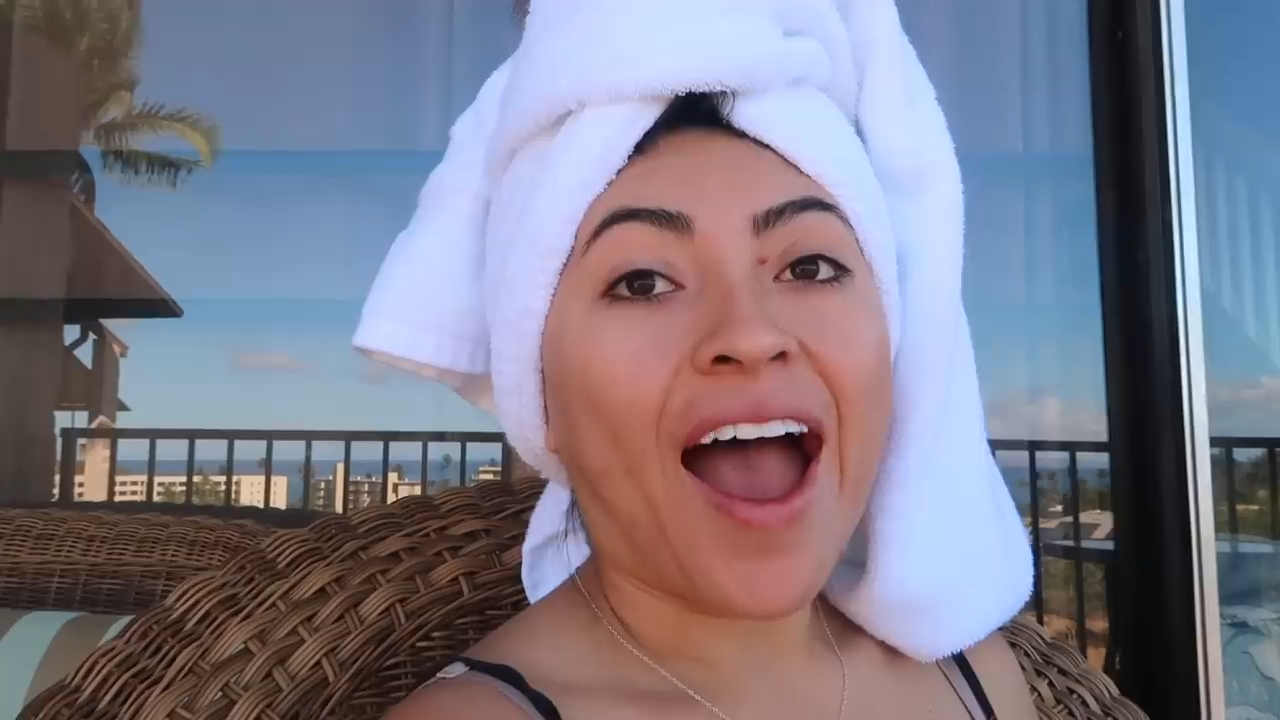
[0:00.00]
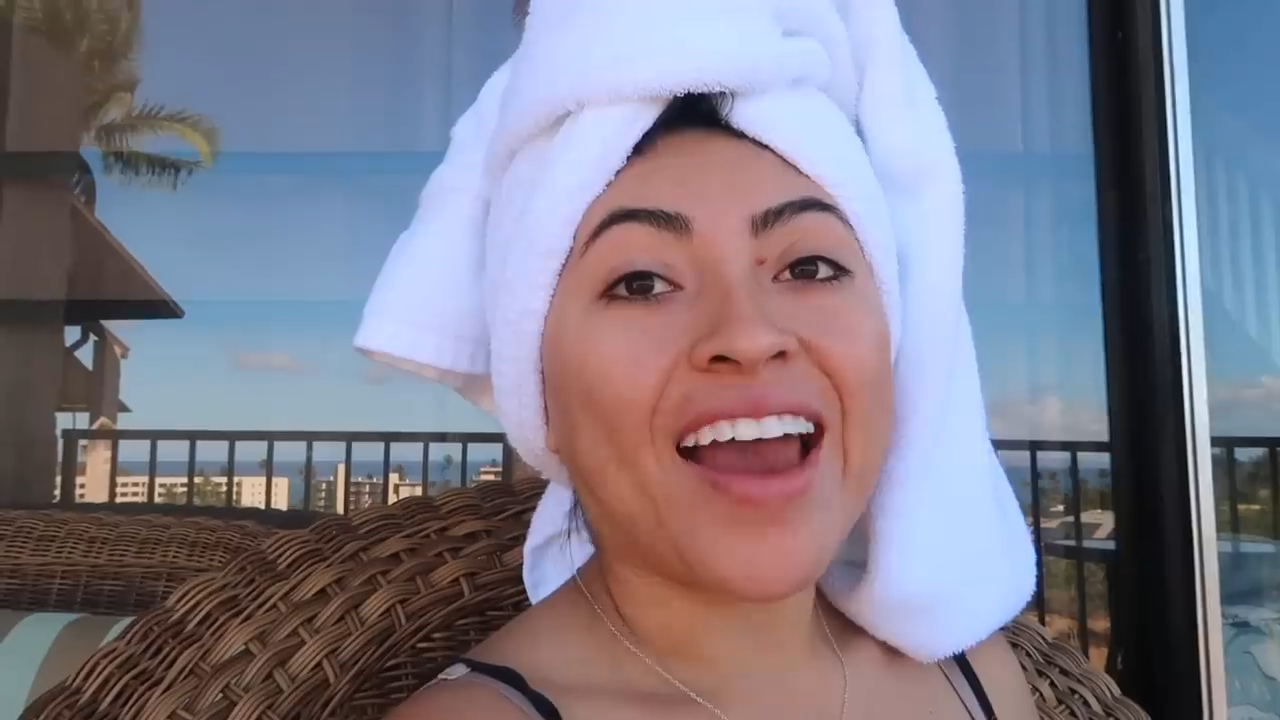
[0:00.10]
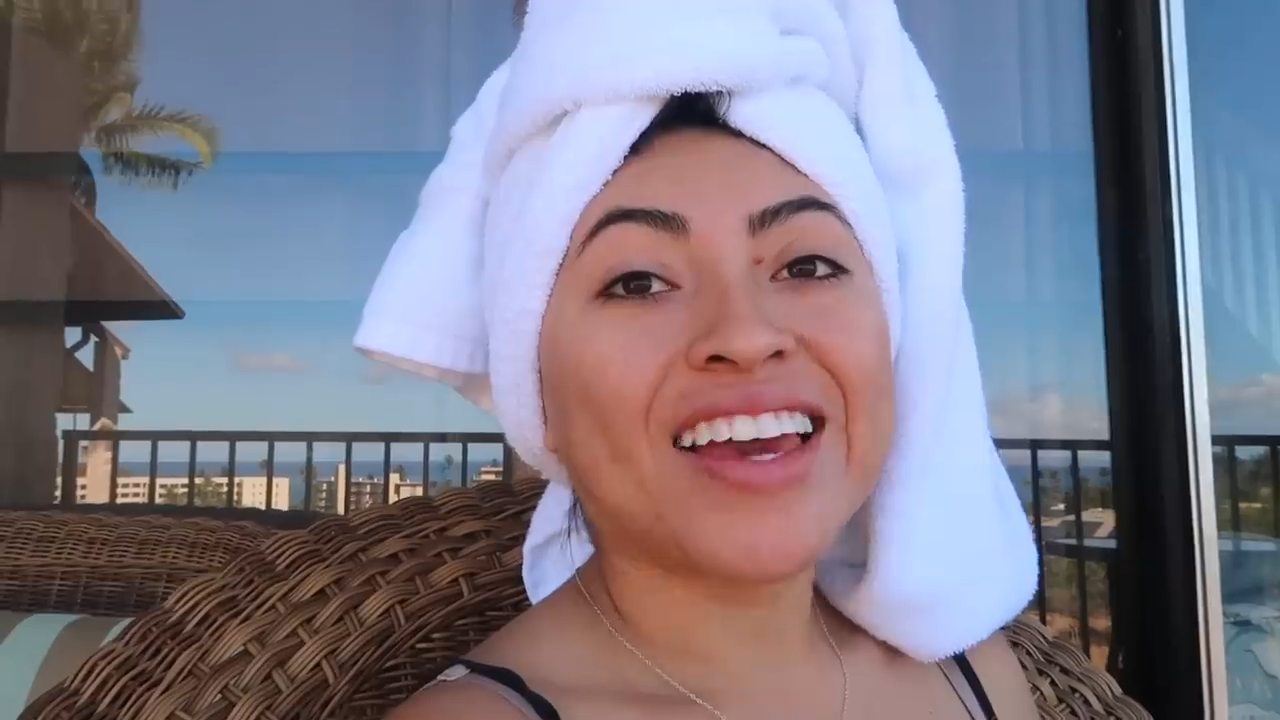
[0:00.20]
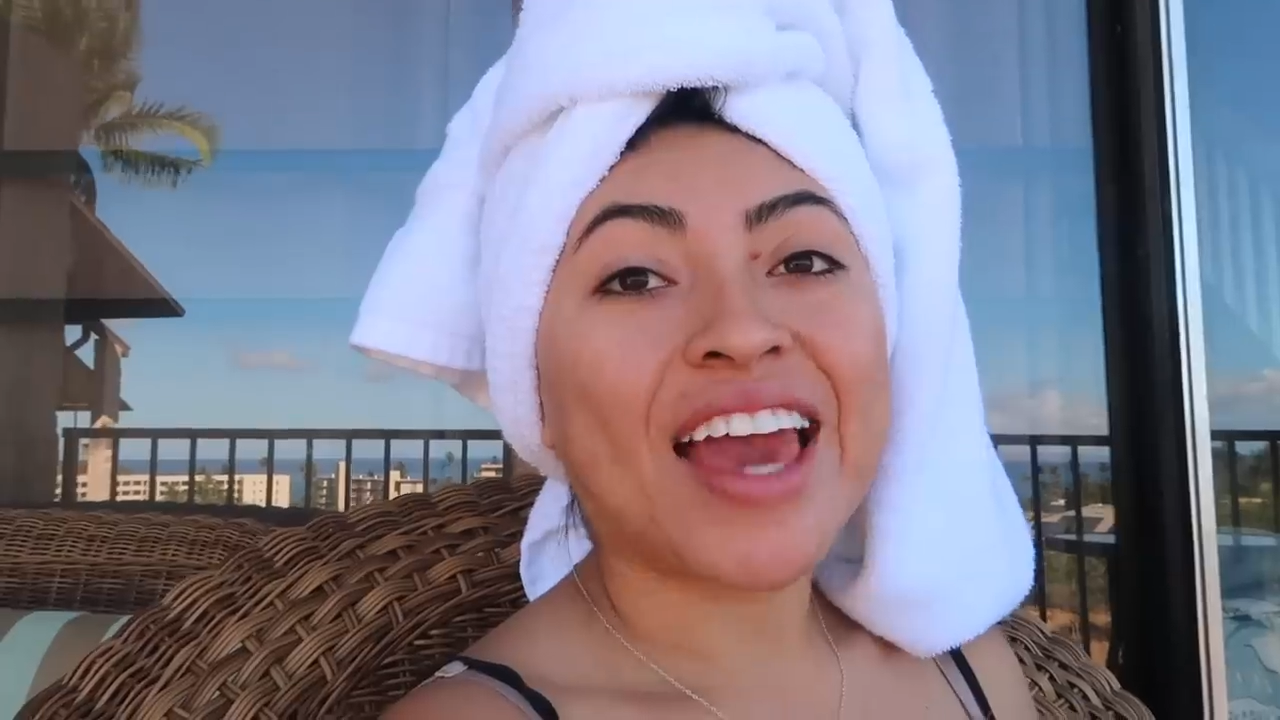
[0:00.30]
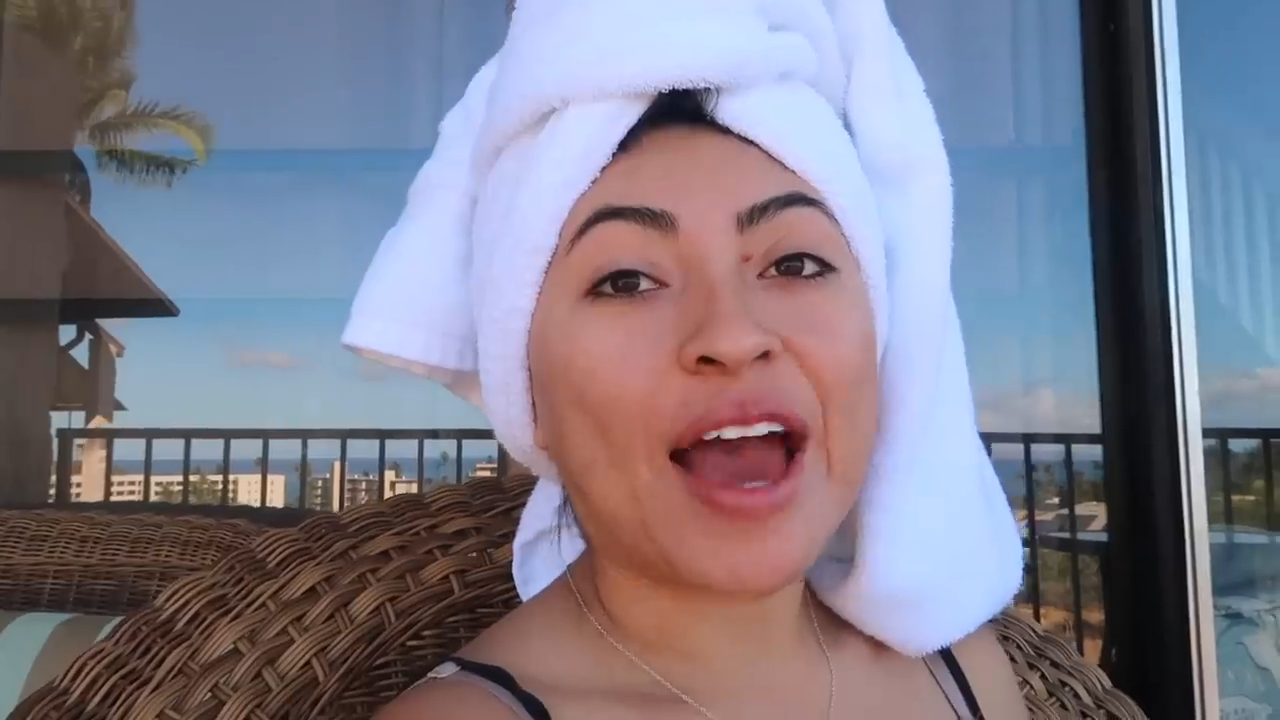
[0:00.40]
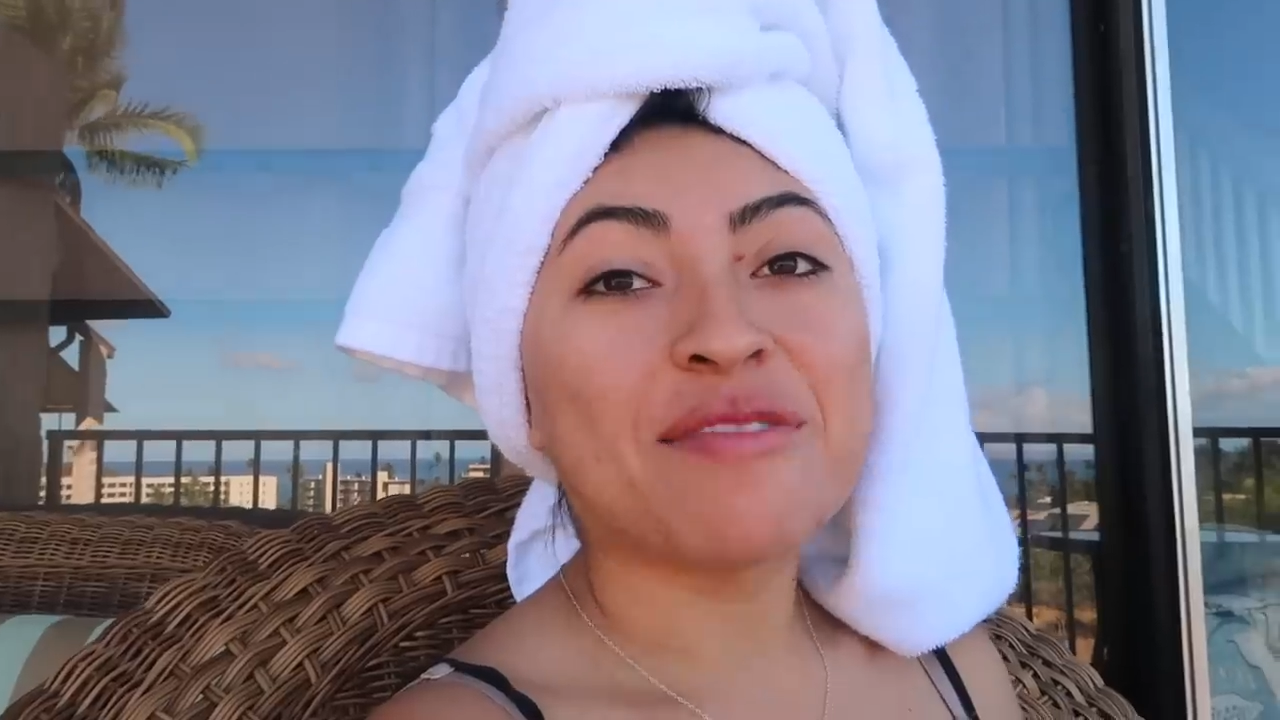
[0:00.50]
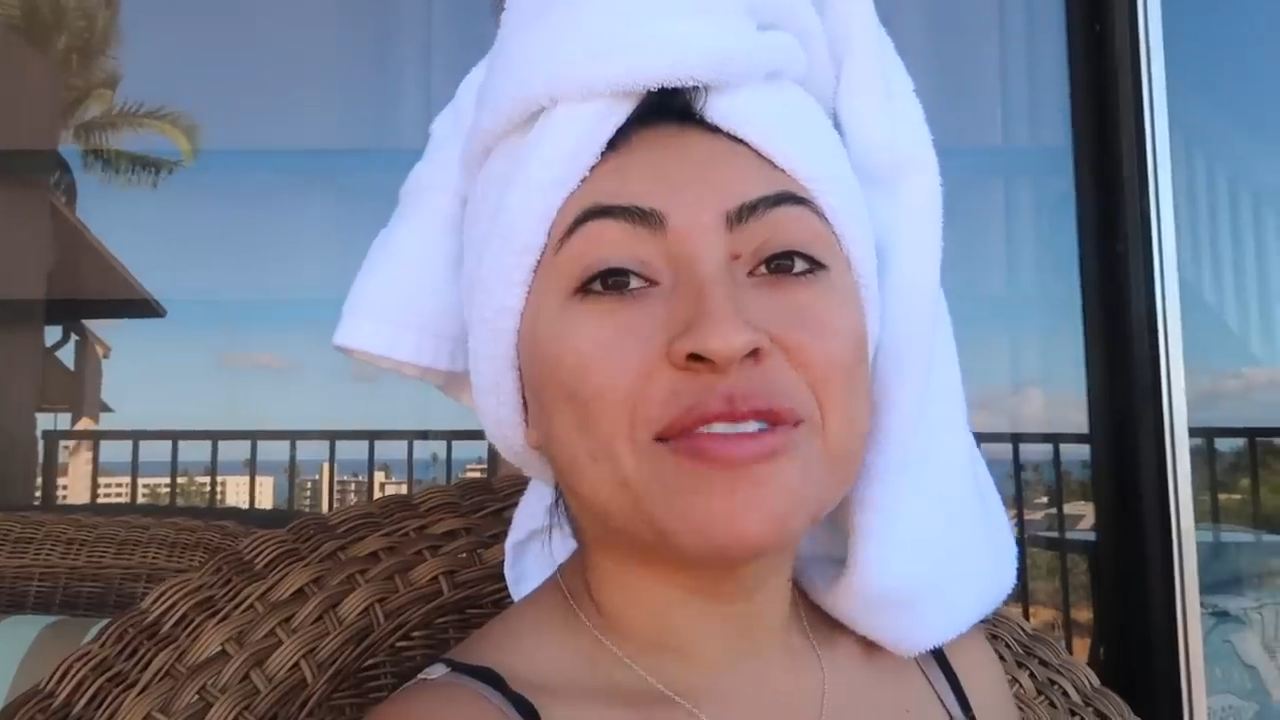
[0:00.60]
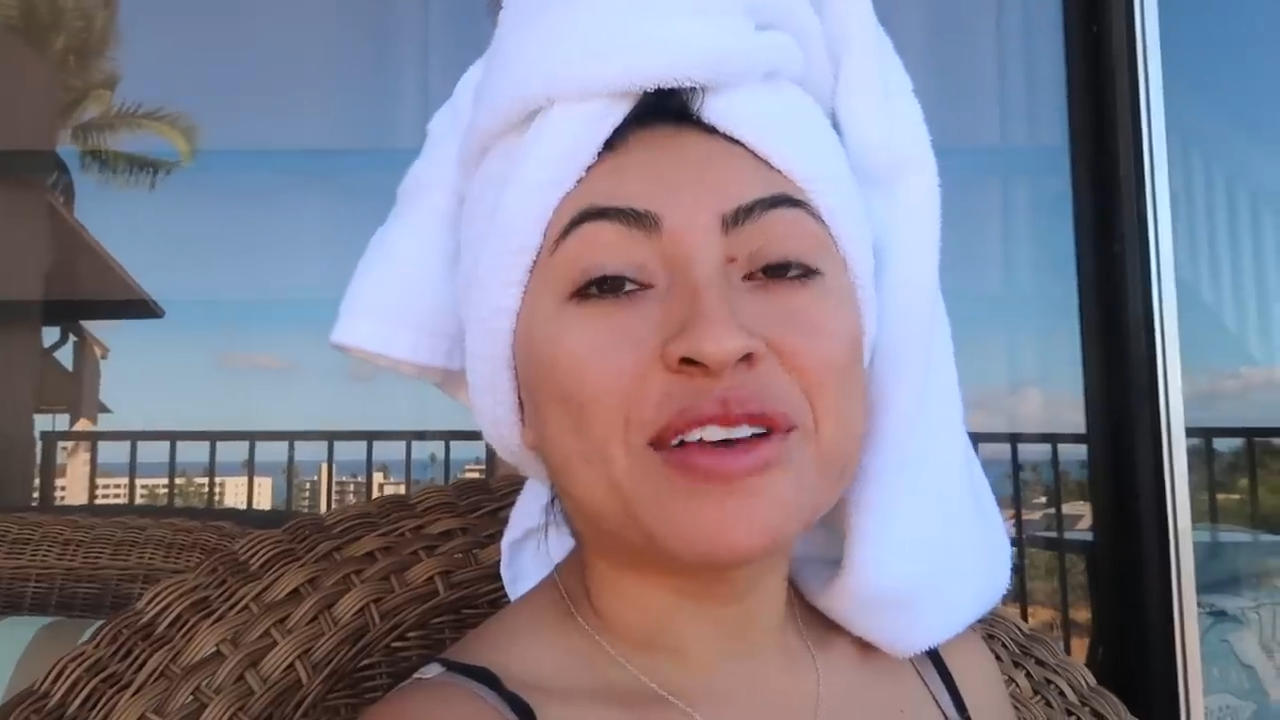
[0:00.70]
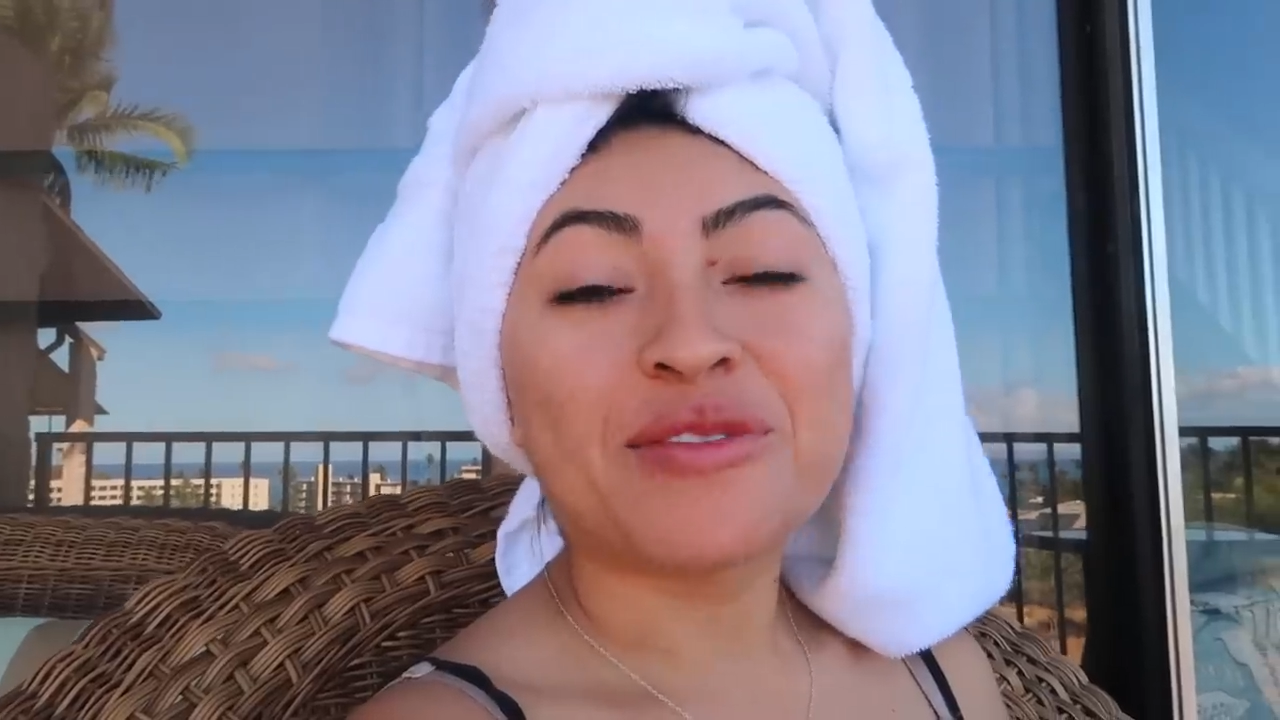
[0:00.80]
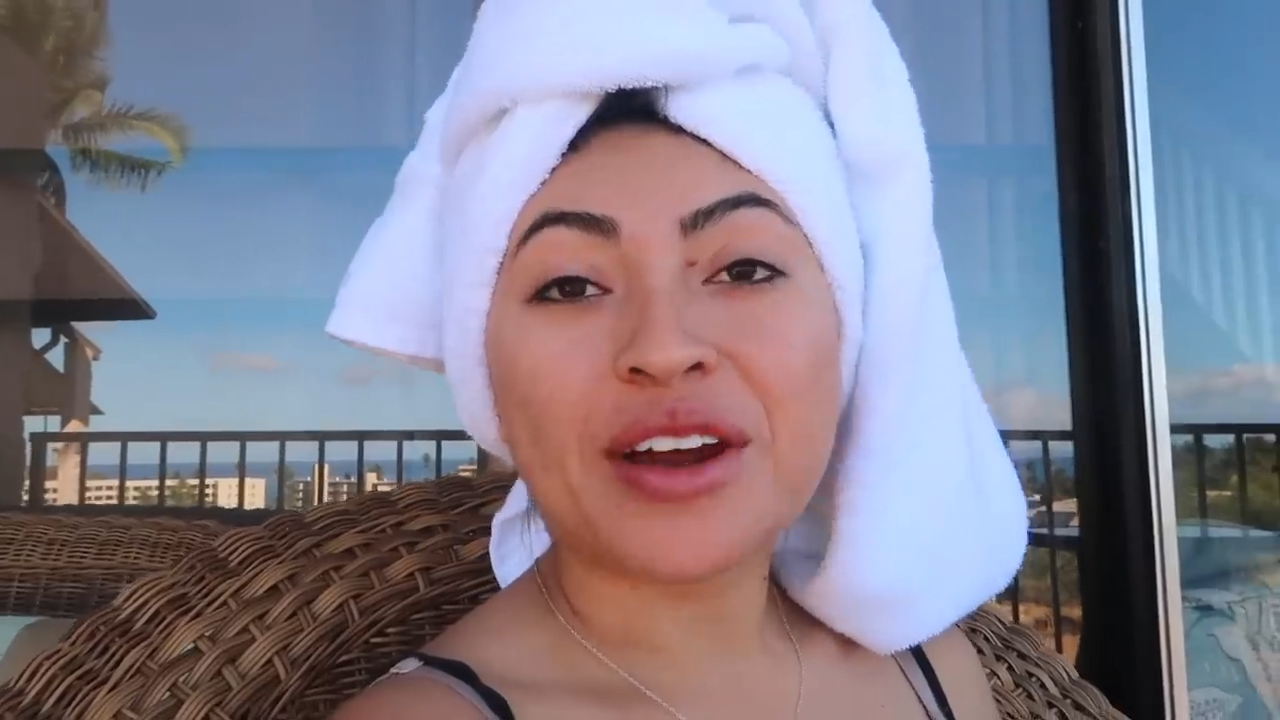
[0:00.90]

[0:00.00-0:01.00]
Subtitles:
I can't believe